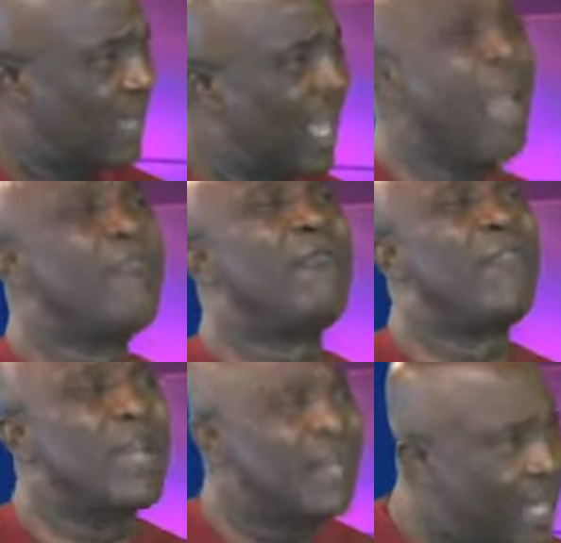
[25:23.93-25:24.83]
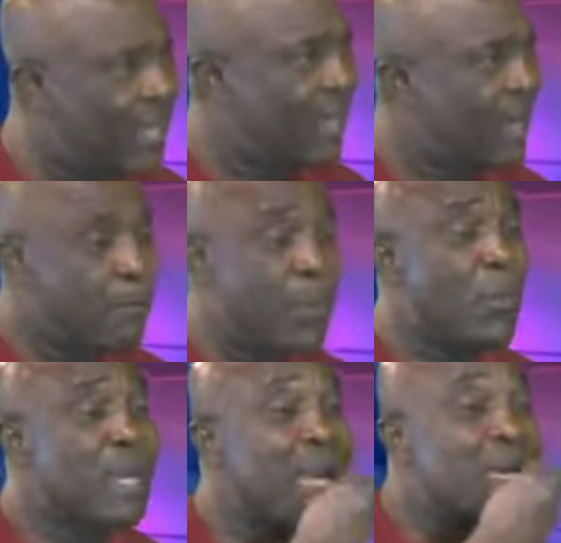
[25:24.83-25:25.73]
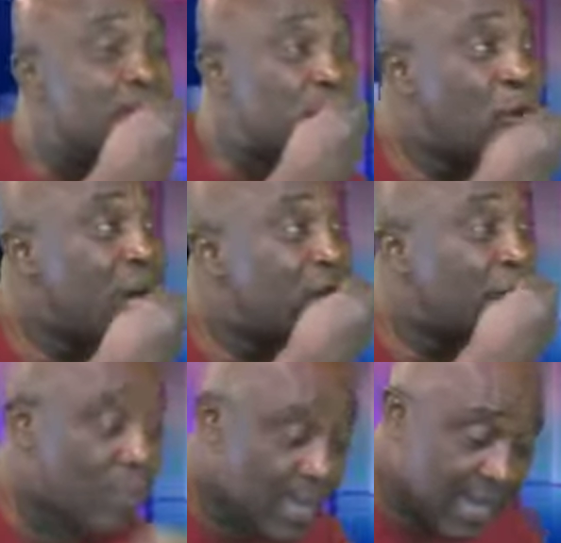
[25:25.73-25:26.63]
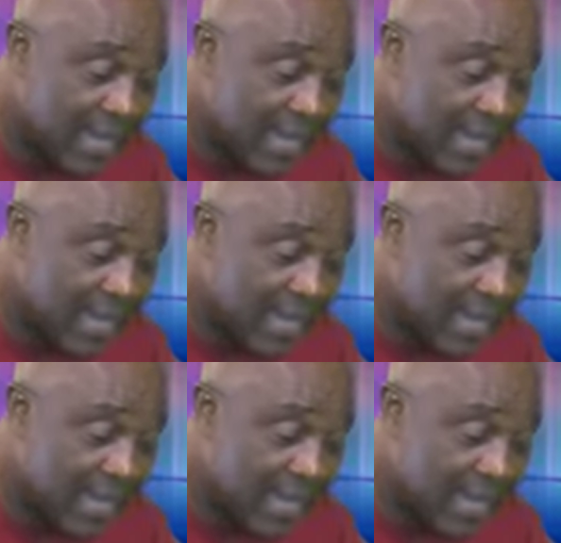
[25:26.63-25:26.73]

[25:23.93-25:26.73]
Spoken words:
Every day, people can't eat ordinary food,